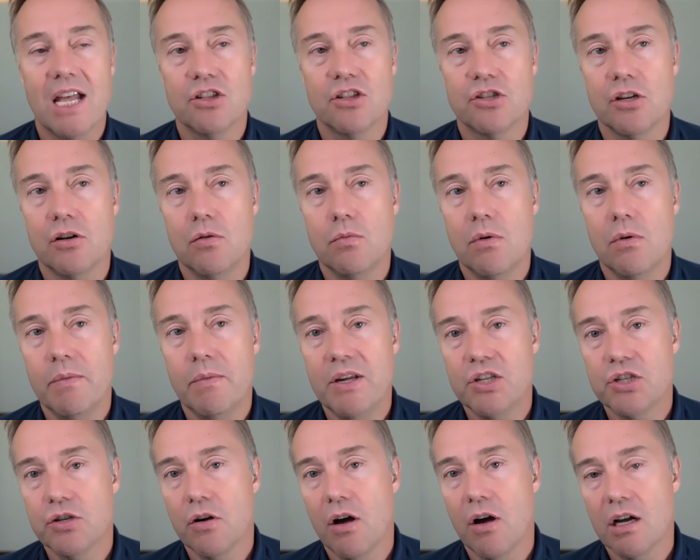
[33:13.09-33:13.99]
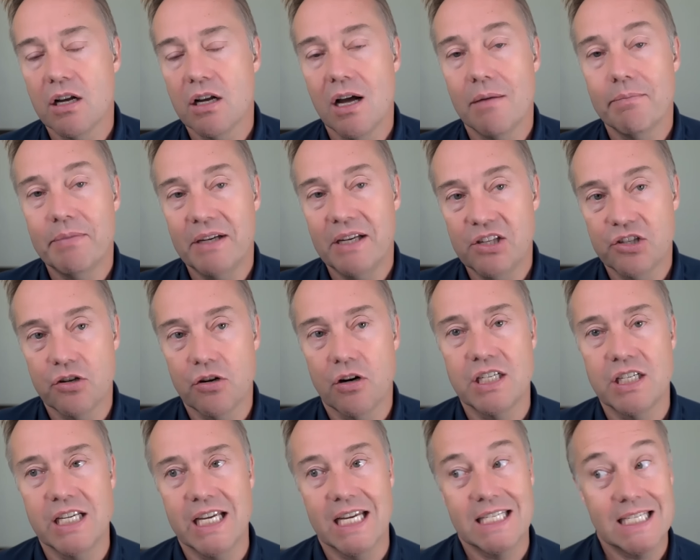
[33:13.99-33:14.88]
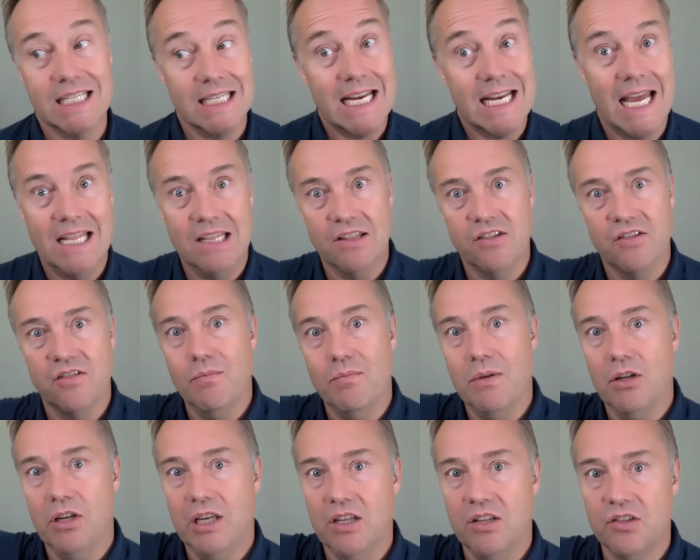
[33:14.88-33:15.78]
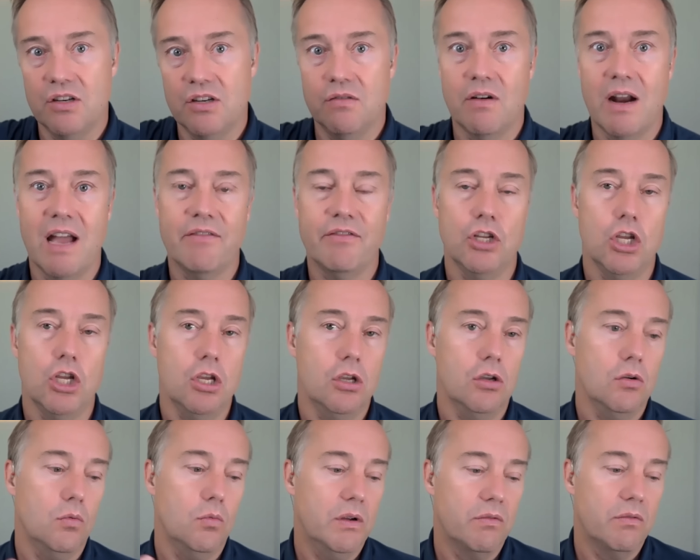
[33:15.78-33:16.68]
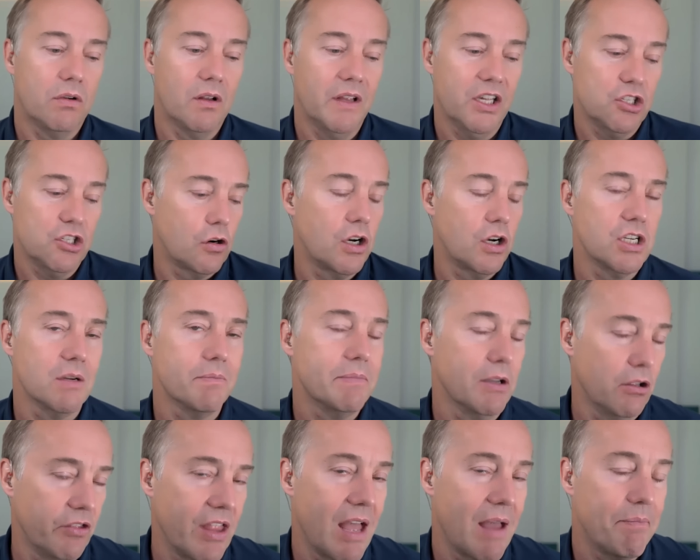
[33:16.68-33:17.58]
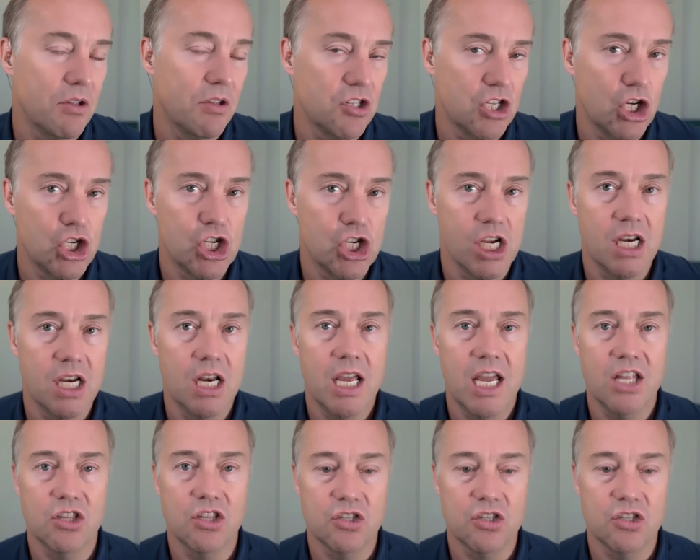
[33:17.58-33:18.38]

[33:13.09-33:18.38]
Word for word: And so when we saw companies start to get to tens of millions in revenue, we really started to build that position.